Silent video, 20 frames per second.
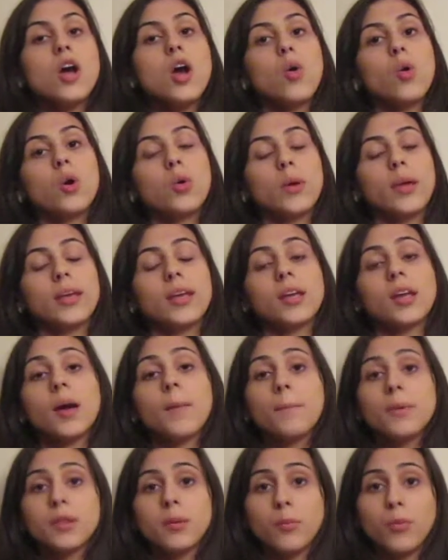when waking
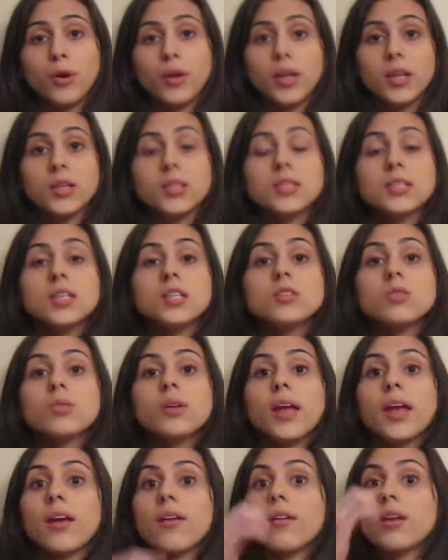up in the morning. The T-zone
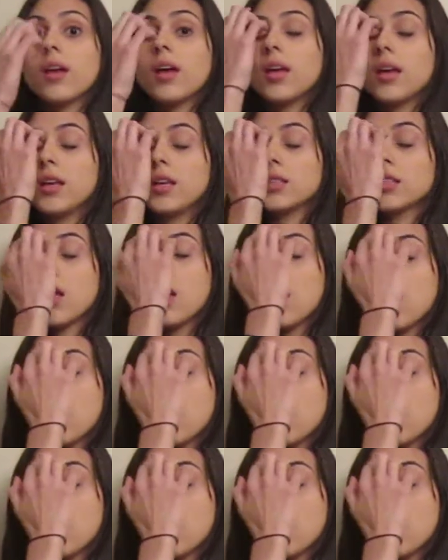area is